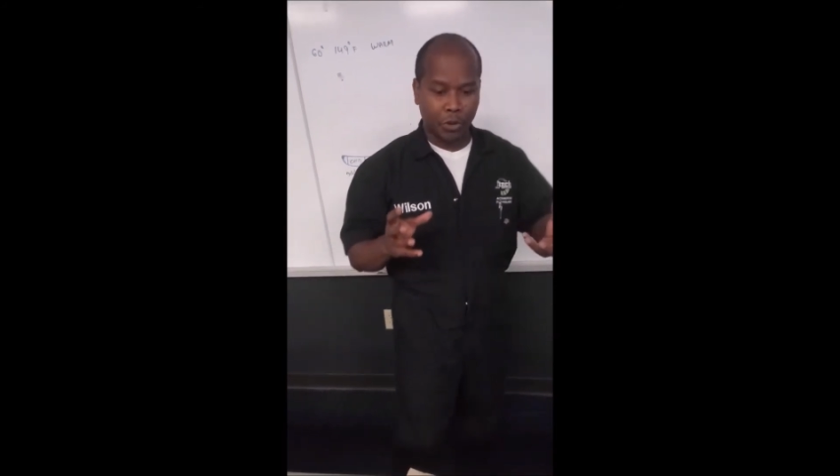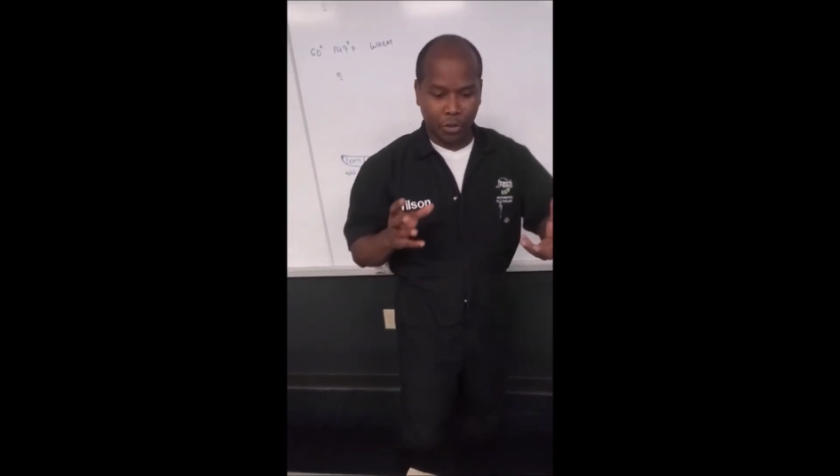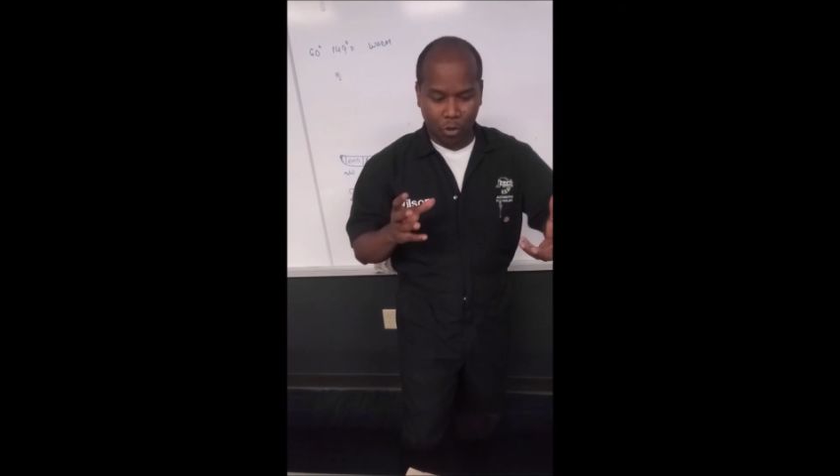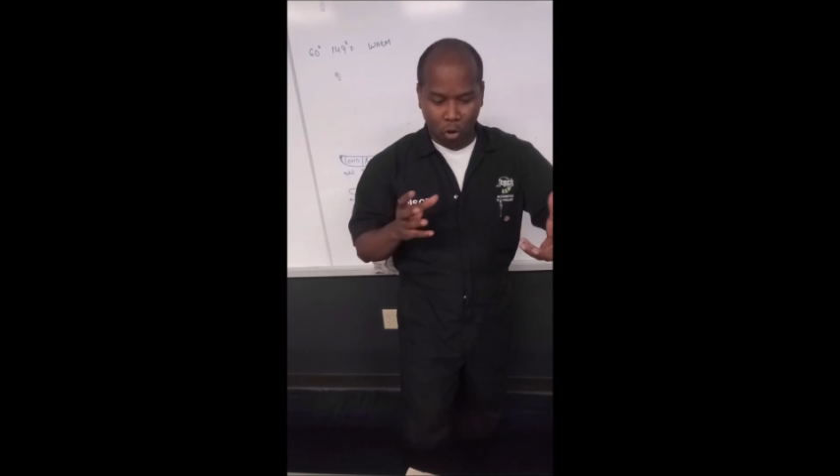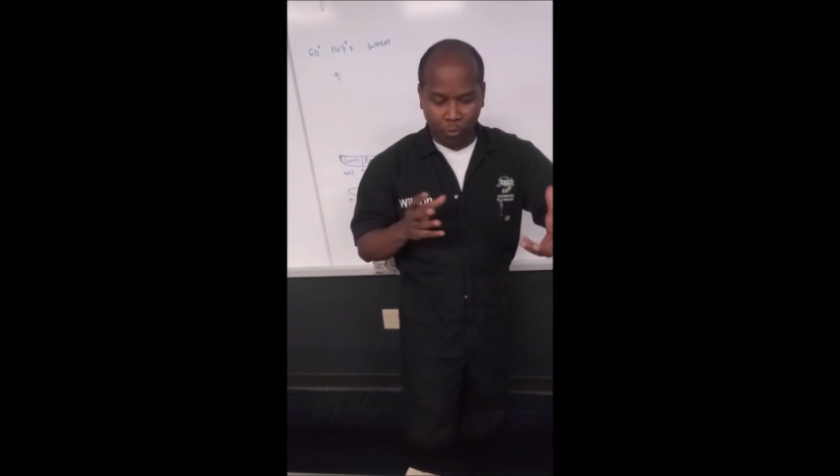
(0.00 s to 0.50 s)

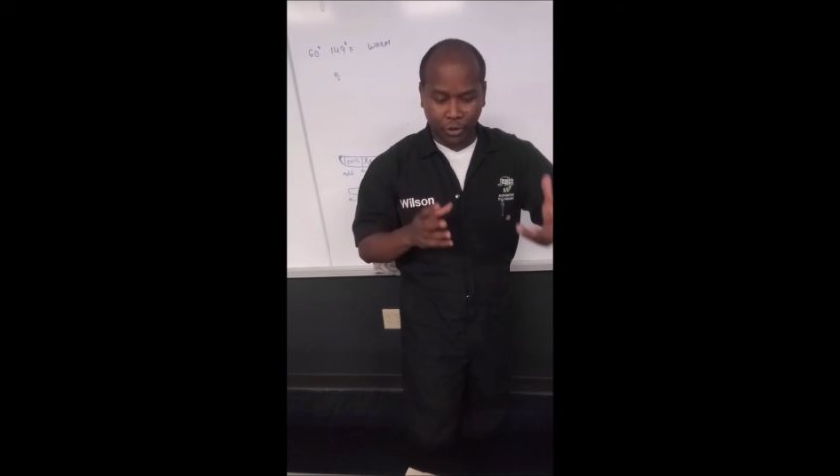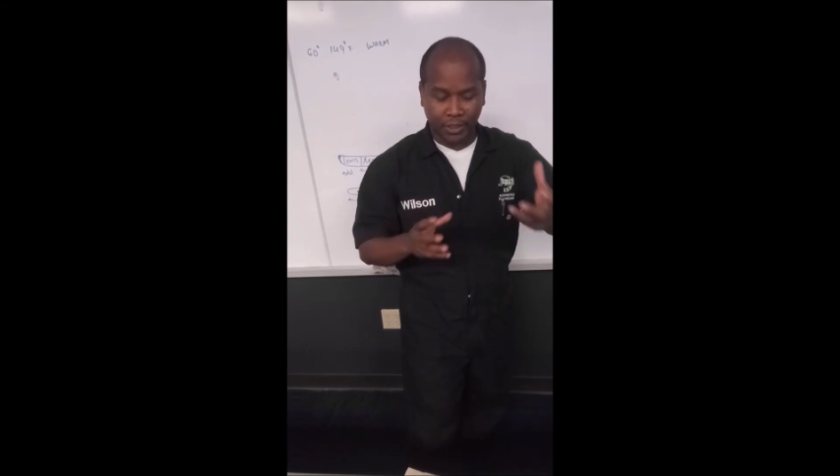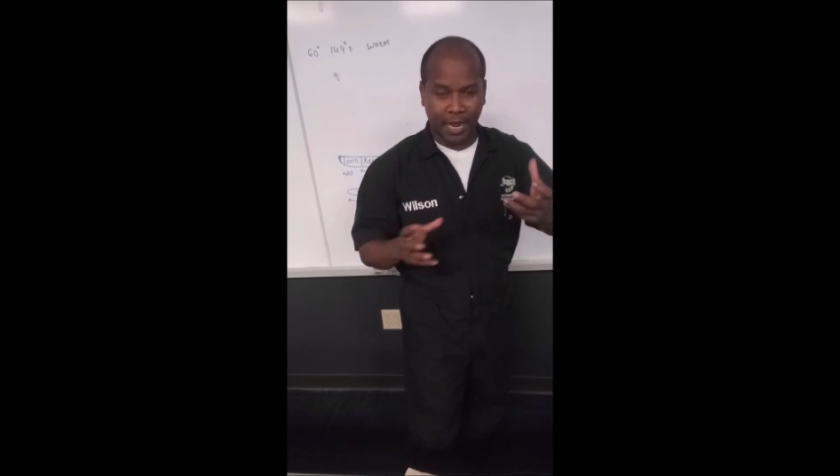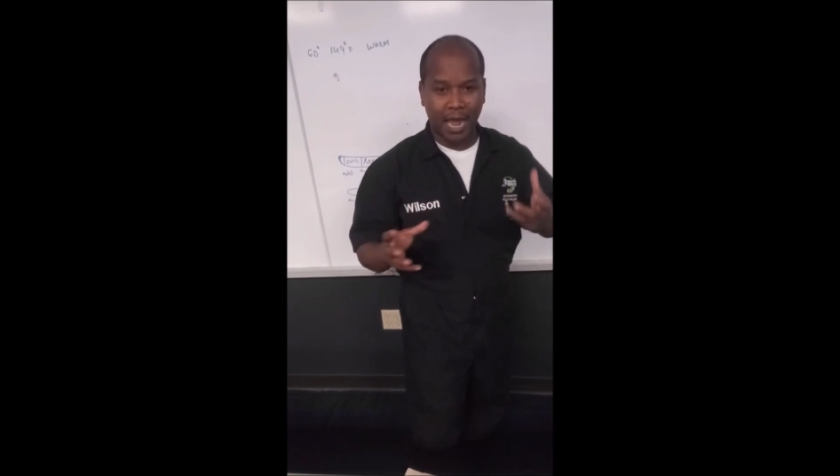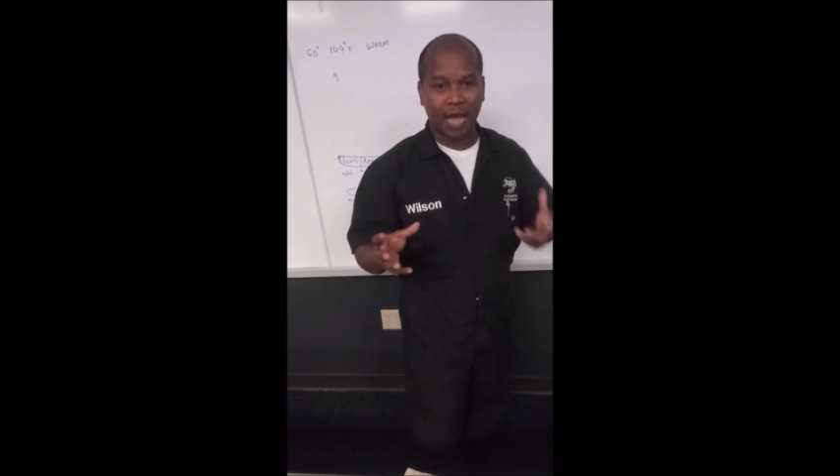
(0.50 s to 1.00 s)
You're almost
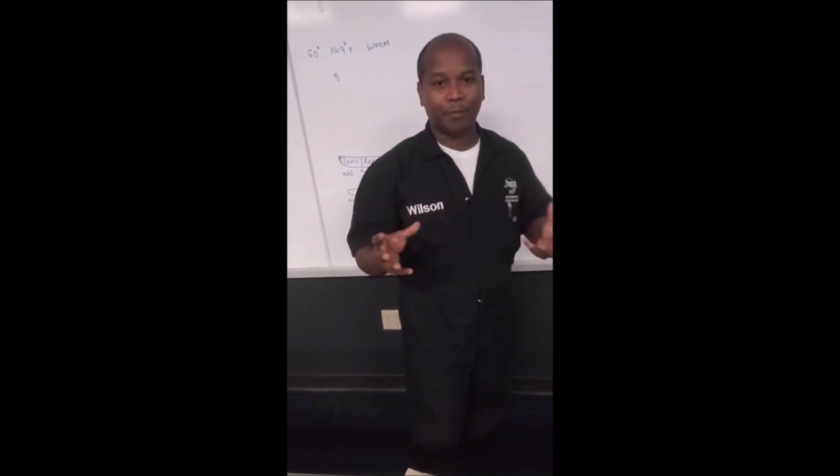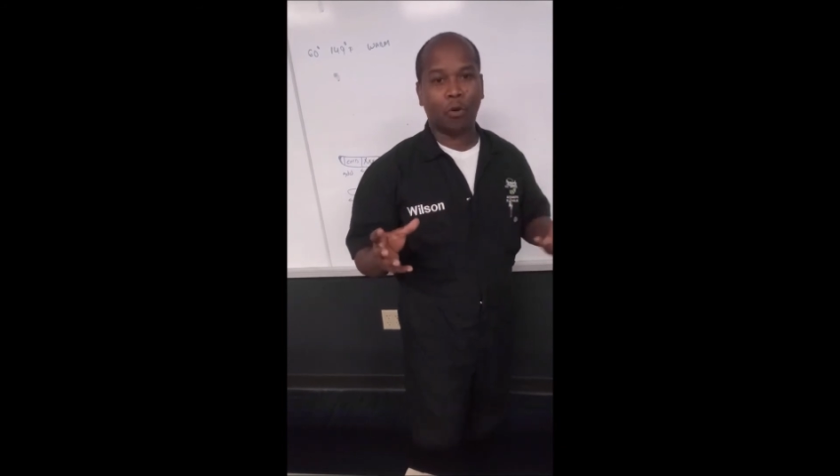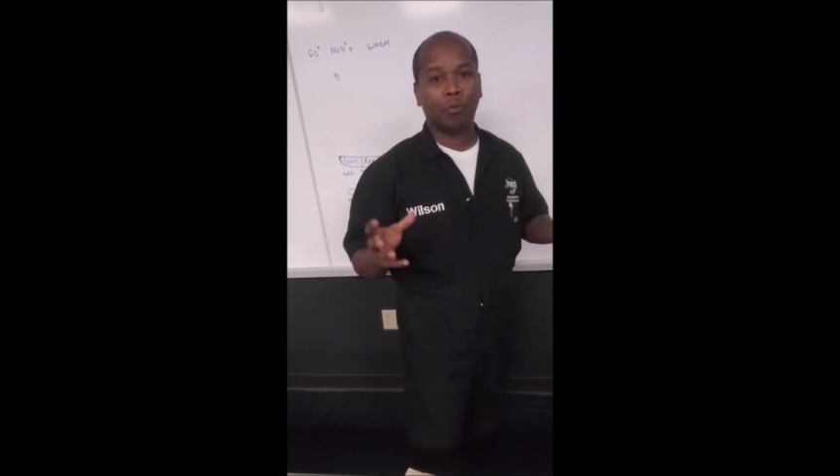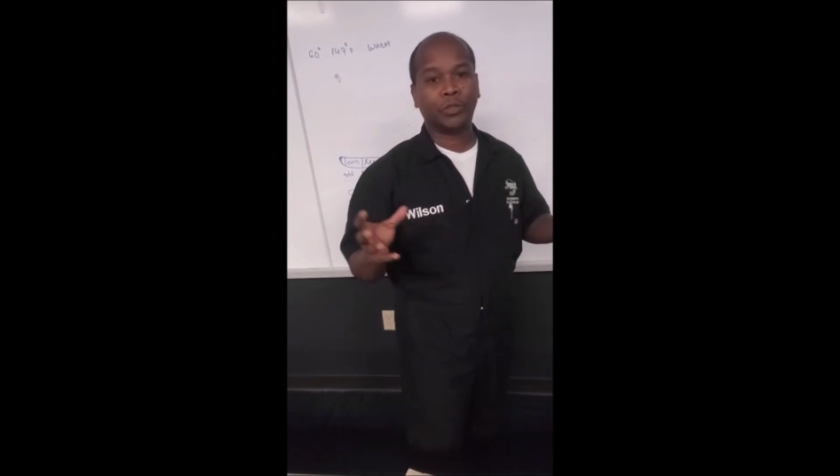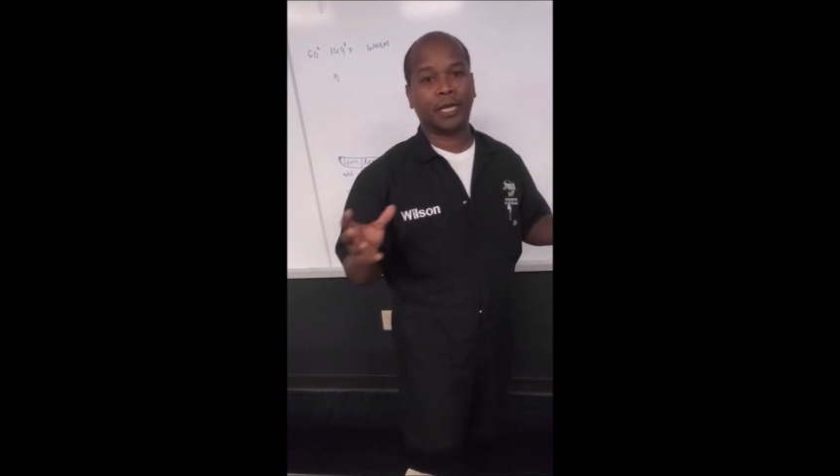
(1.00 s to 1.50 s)
gonna have
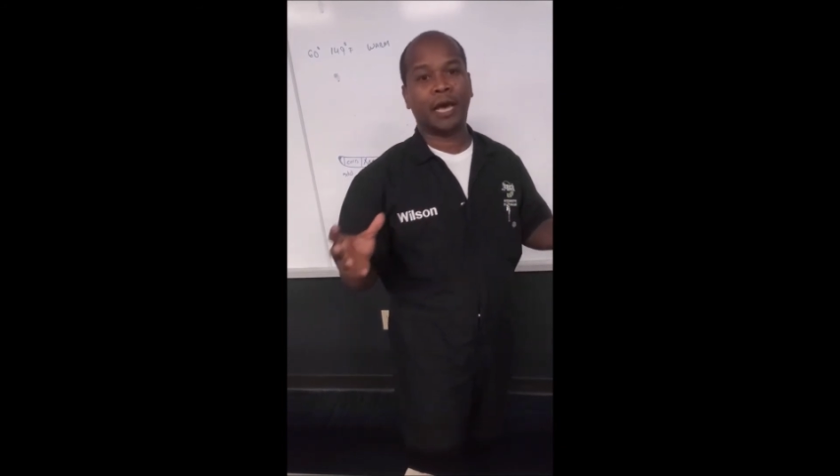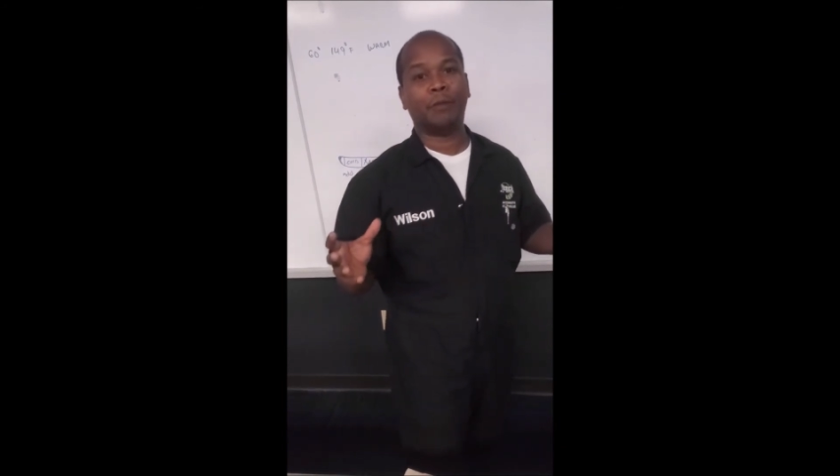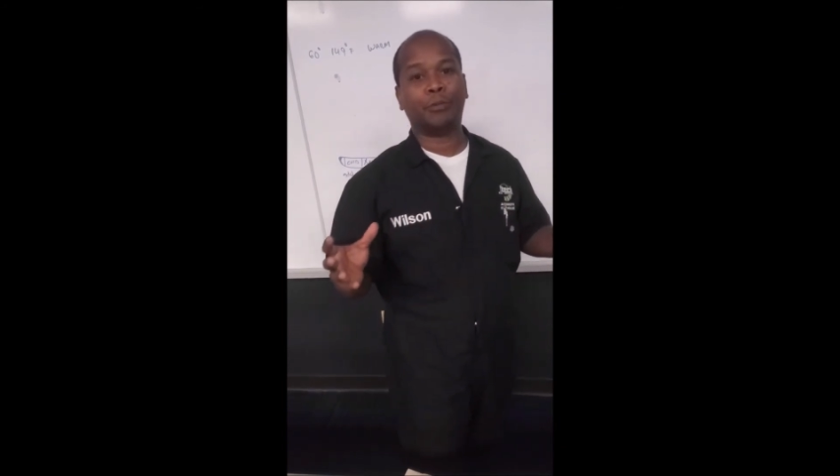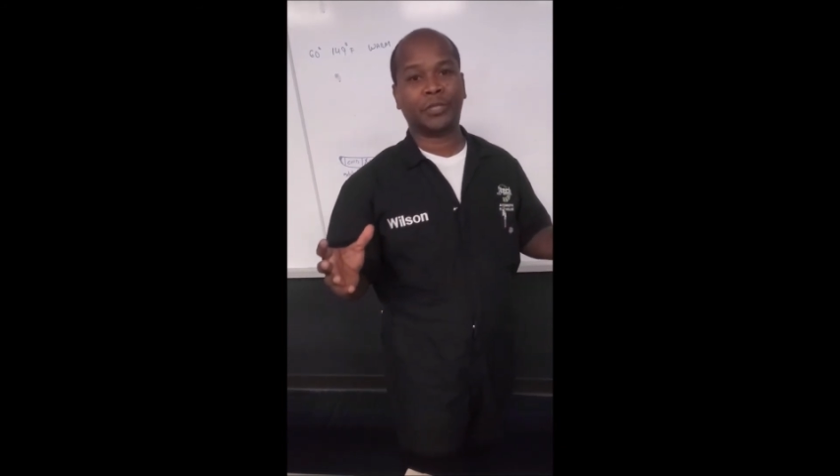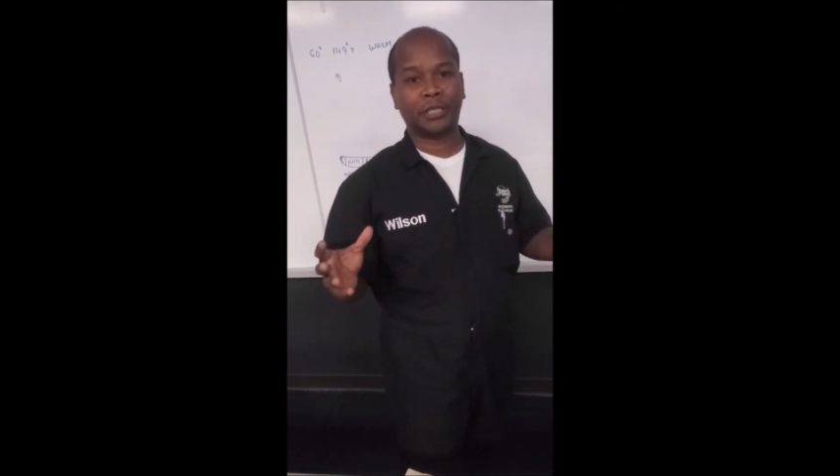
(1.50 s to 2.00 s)
almost
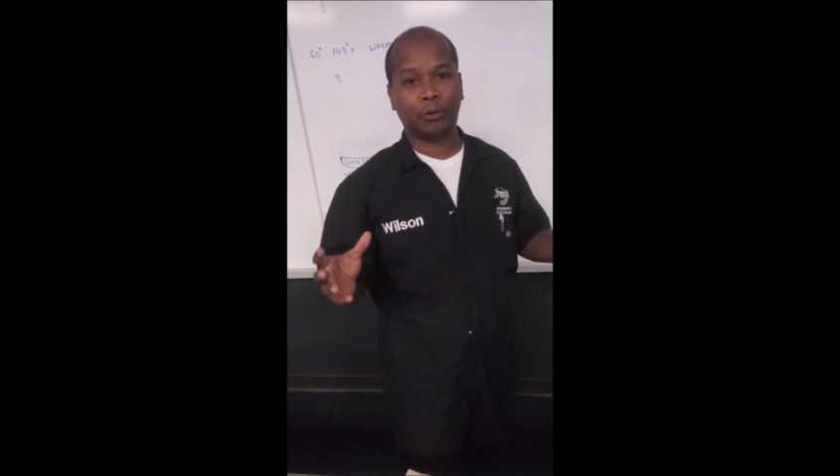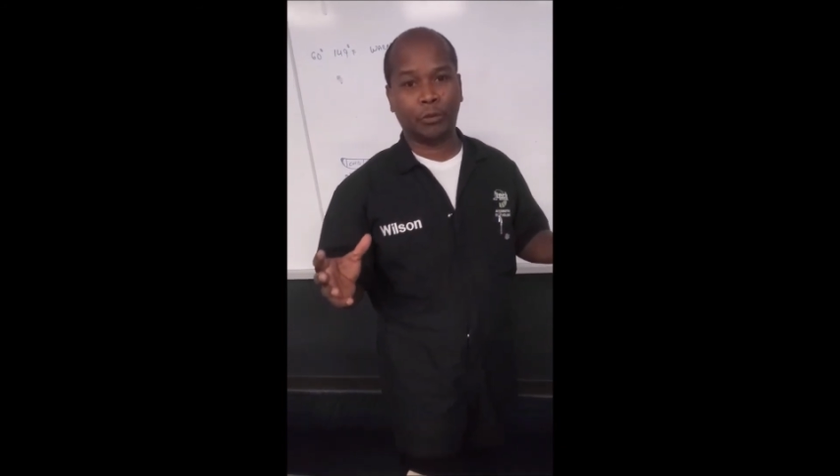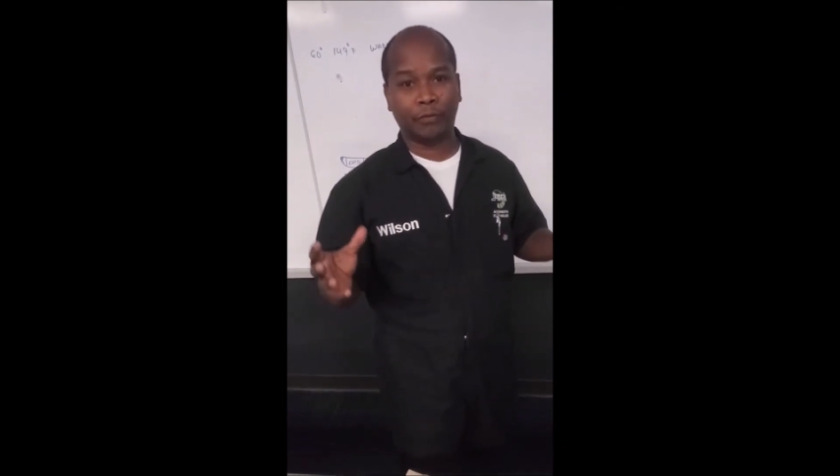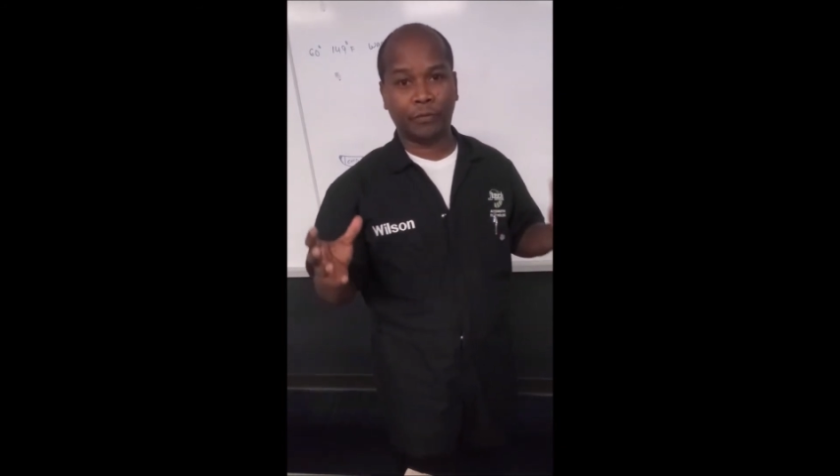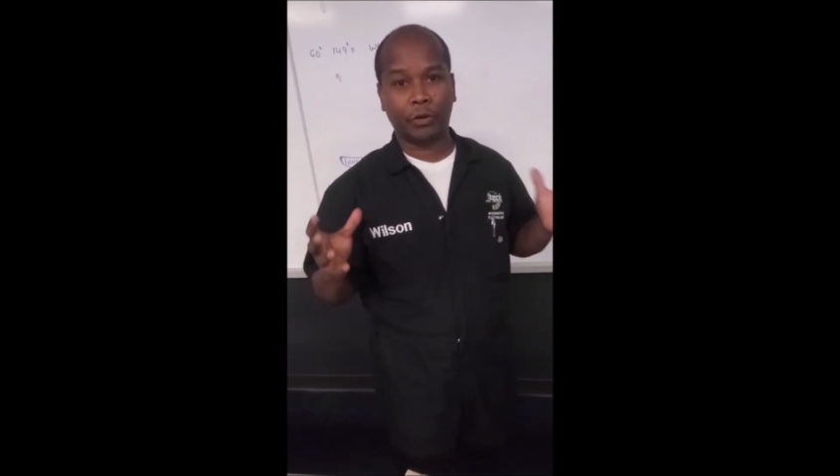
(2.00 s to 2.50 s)
100% of the